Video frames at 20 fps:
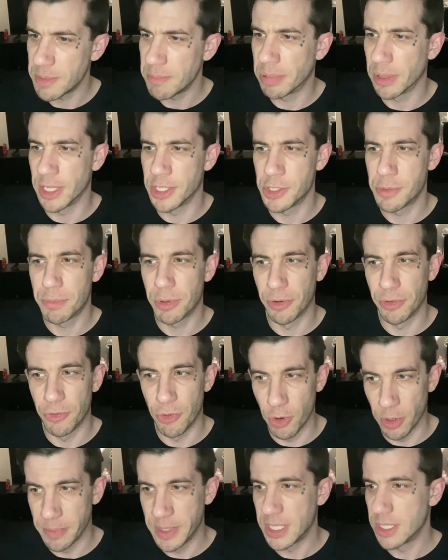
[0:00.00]
Blunt's
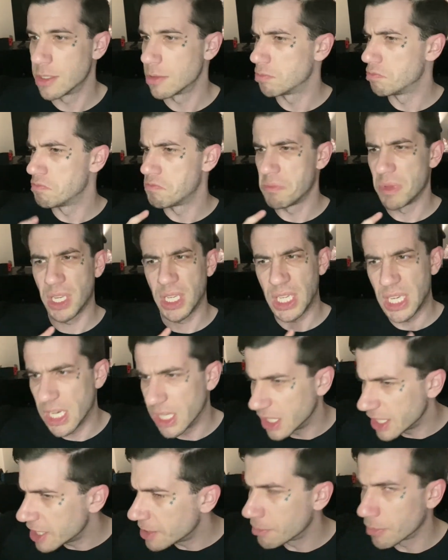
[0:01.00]
performance,
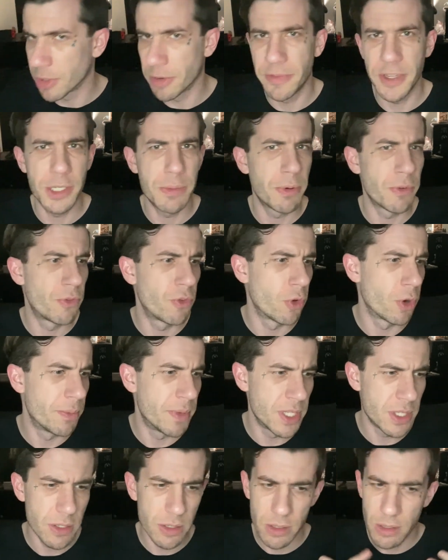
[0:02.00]
Cillian Murphy's
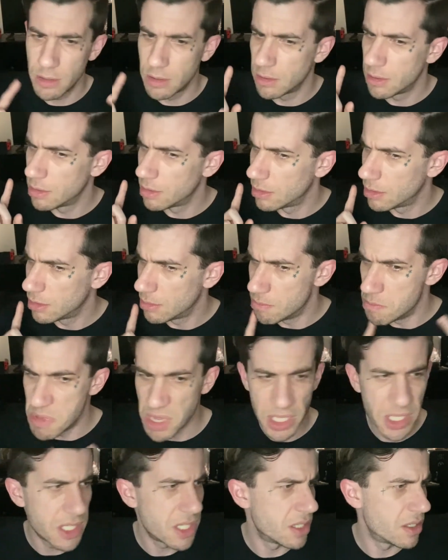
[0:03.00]
performance,
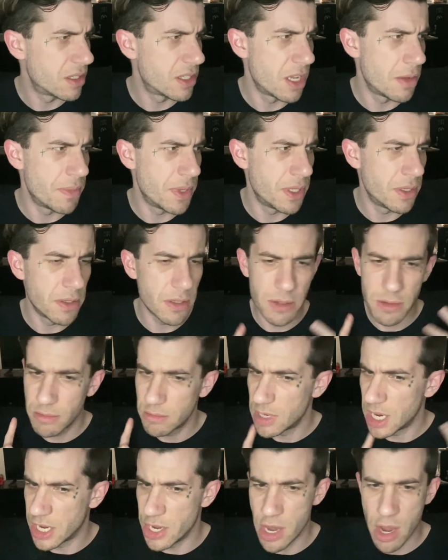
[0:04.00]
Millicent Simmons,
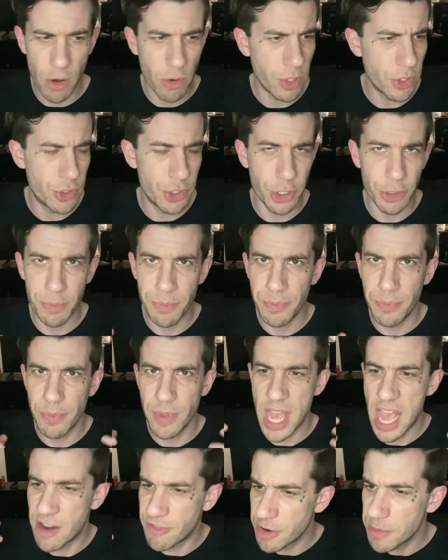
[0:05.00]
and Noah Jupe,
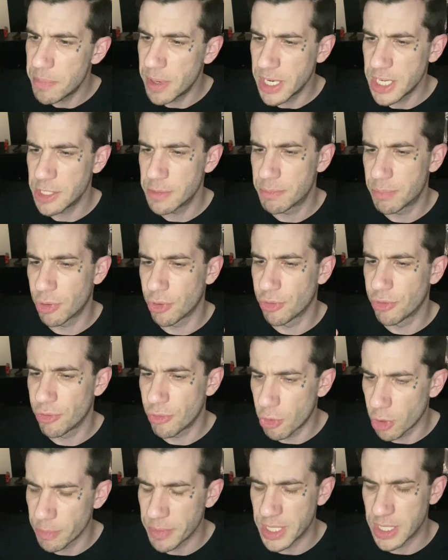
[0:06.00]
everybody's
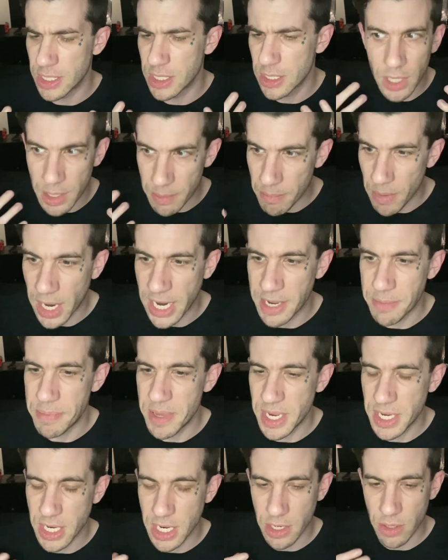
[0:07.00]
performance, in my
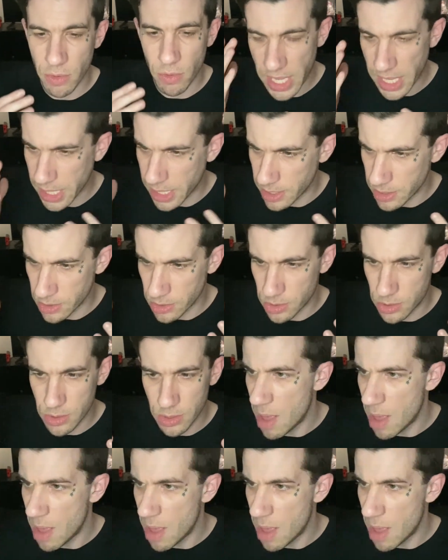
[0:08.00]
opinion, is